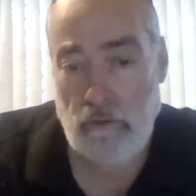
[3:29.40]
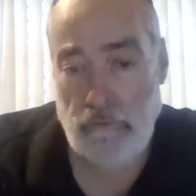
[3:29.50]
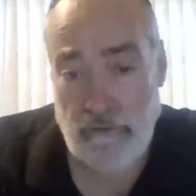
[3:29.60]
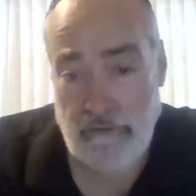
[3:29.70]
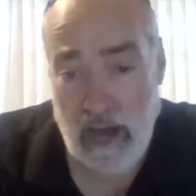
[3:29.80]

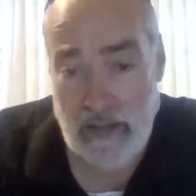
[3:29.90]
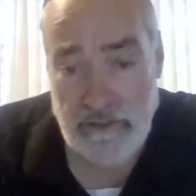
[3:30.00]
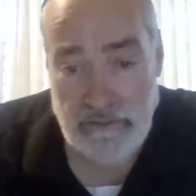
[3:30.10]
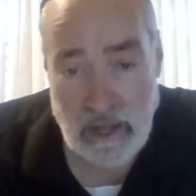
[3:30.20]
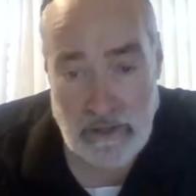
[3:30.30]
For if God
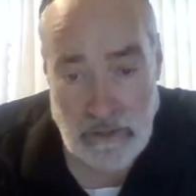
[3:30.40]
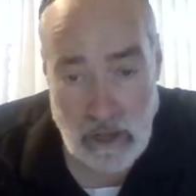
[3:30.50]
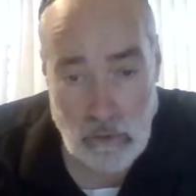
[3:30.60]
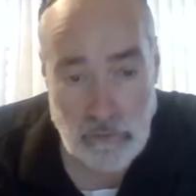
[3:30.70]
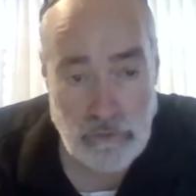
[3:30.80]
does not
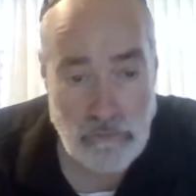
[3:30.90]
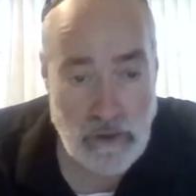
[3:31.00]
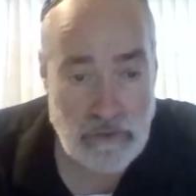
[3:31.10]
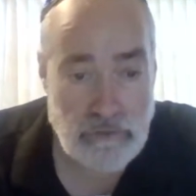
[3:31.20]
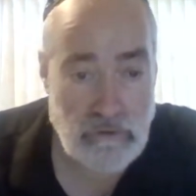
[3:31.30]
know
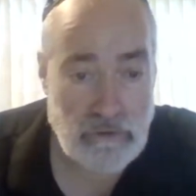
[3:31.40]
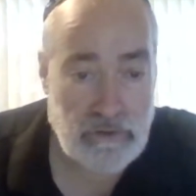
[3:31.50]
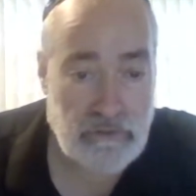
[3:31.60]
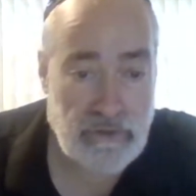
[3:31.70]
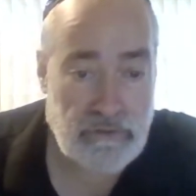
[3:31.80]
terrestrial
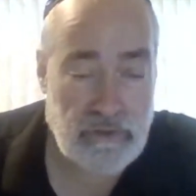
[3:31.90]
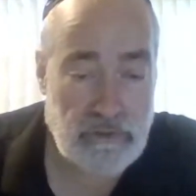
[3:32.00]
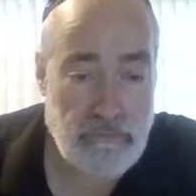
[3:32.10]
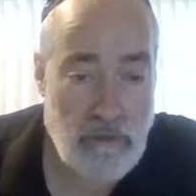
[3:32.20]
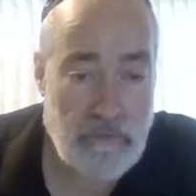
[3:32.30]

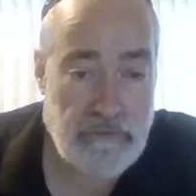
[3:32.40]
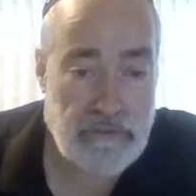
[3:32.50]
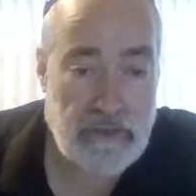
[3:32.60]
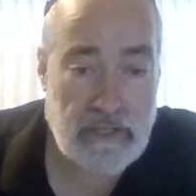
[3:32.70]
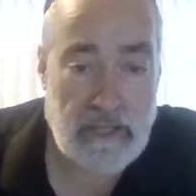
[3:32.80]
existence,
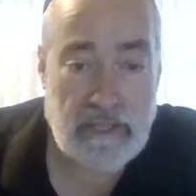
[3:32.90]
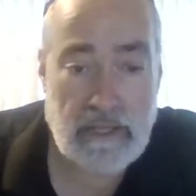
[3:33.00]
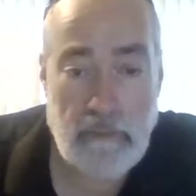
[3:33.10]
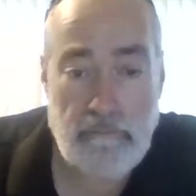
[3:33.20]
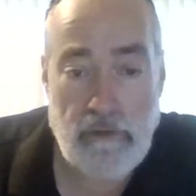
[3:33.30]
prophecy cannot
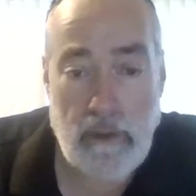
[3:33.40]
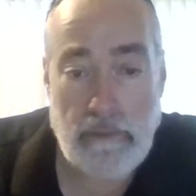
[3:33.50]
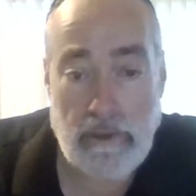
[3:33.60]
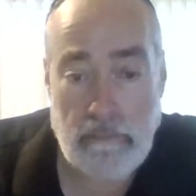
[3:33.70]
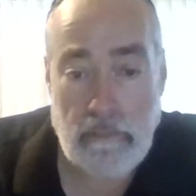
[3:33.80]
come
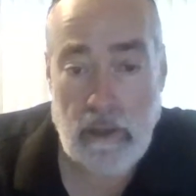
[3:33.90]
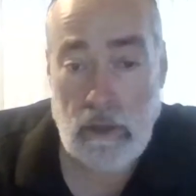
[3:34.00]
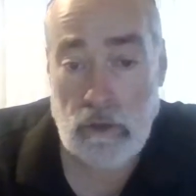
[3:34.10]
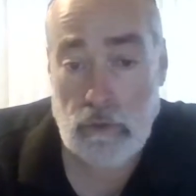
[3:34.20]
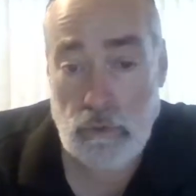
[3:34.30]
from him,
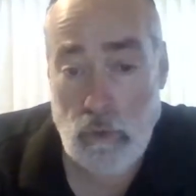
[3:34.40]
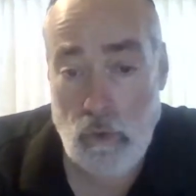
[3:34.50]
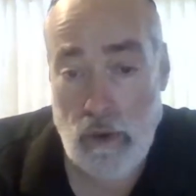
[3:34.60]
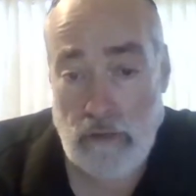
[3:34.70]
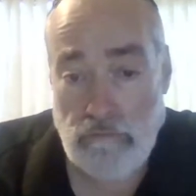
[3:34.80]

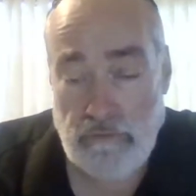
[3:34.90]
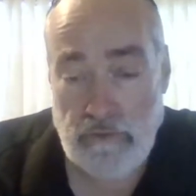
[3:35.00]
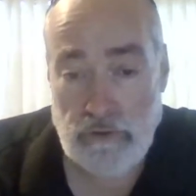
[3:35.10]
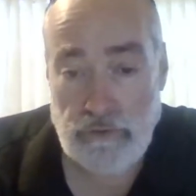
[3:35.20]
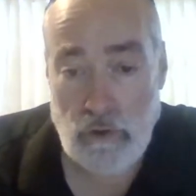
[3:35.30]
nor a
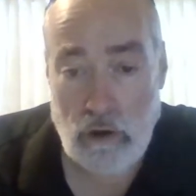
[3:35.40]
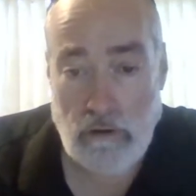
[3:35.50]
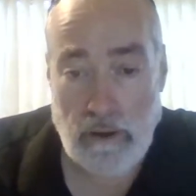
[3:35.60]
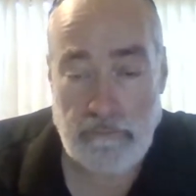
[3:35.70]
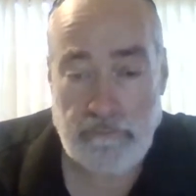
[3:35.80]
revealed
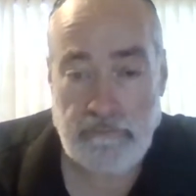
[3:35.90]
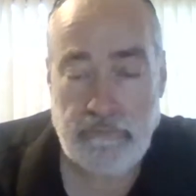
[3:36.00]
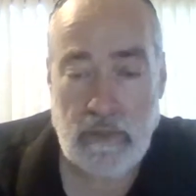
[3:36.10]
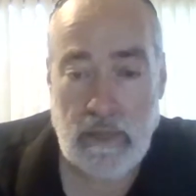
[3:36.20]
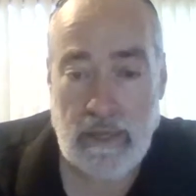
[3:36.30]
Torah.
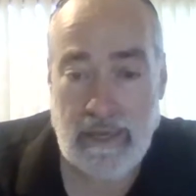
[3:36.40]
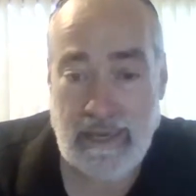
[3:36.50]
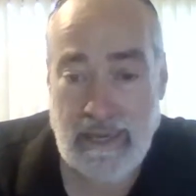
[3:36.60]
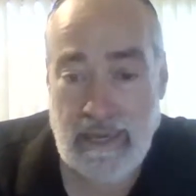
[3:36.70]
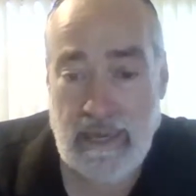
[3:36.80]

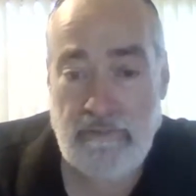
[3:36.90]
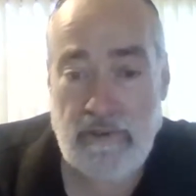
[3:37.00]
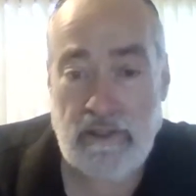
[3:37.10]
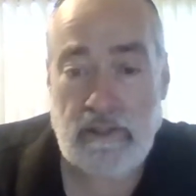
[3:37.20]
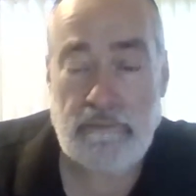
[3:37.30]

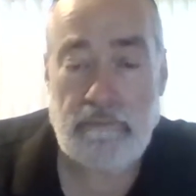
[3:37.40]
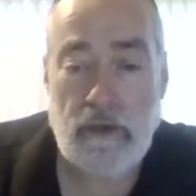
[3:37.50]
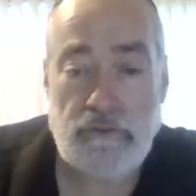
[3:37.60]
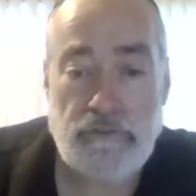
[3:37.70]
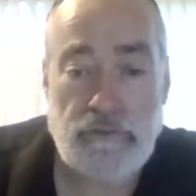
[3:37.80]
Even
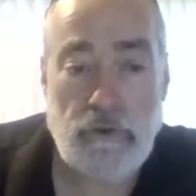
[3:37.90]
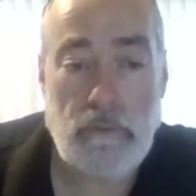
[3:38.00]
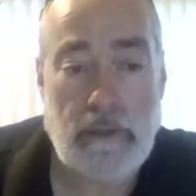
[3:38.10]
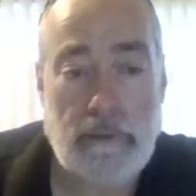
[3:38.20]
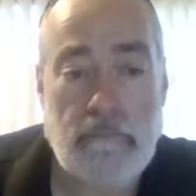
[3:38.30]

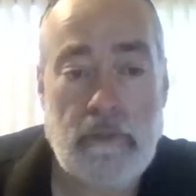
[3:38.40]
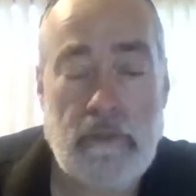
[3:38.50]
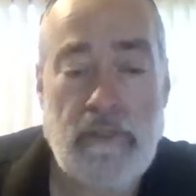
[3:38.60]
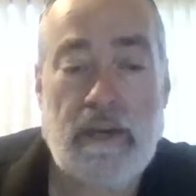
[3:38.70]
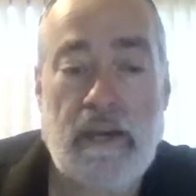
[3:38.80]
assuming
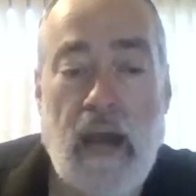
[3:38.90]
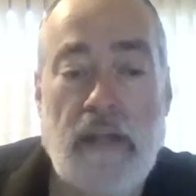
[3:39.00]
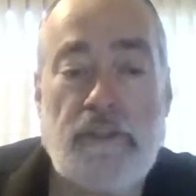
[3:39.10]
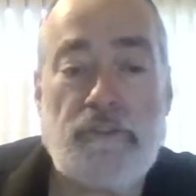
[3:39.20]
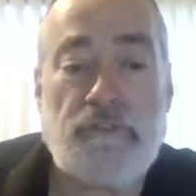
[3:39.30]
that
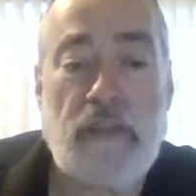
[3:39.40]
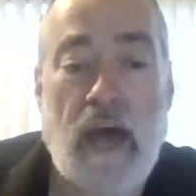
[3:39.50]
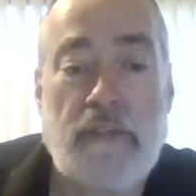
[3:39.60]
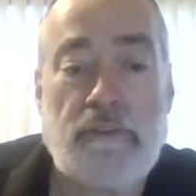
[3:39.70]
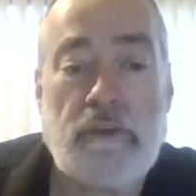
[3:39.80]
God does
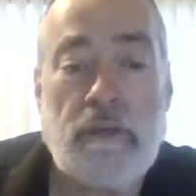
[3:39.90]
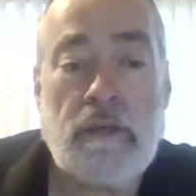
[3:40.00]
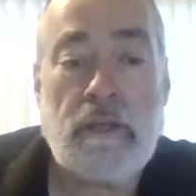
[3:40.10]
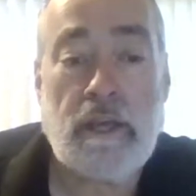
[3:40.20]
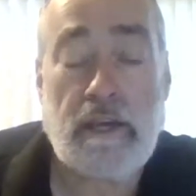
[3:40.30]
not,
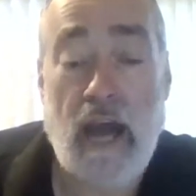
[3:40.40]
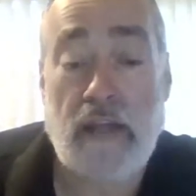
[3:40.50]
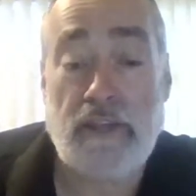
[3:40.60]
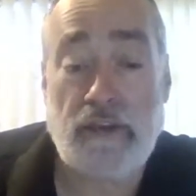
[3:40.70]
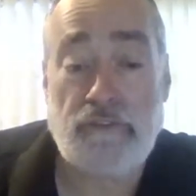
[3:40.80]
that
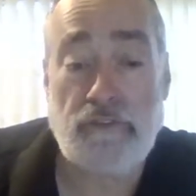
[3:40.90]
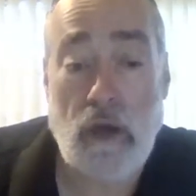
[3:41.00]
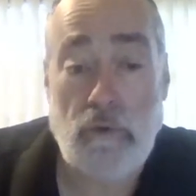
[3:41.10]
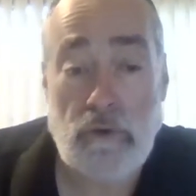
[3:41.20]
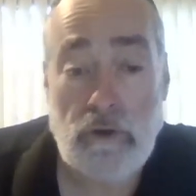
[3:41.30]
God does
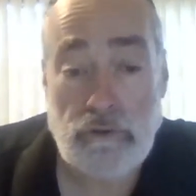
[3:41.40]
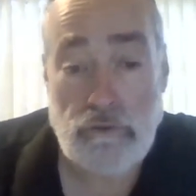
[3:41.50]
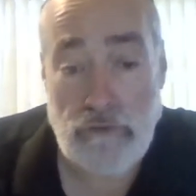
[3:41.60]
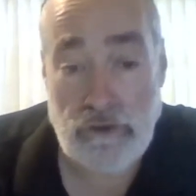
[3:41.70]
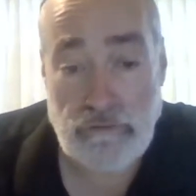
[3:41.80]
know
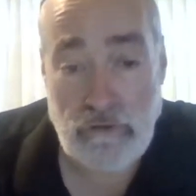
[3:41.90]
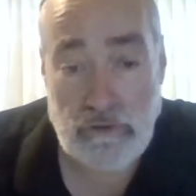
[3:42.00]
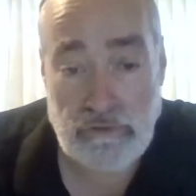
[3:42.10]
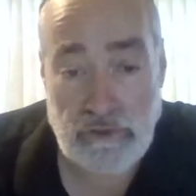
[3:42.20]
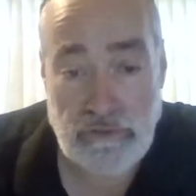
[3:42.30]
terrestrial
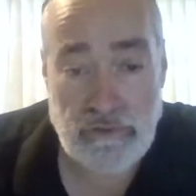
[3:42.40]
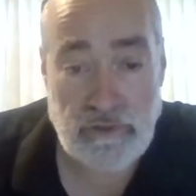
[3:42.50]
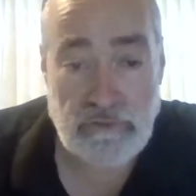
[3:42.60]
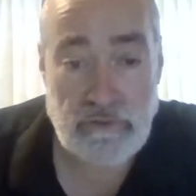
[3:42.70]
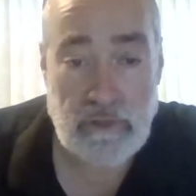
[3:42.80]

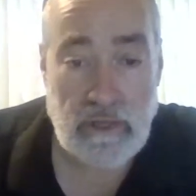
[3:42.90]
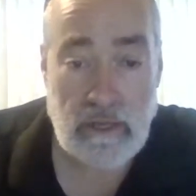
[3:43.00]
existence,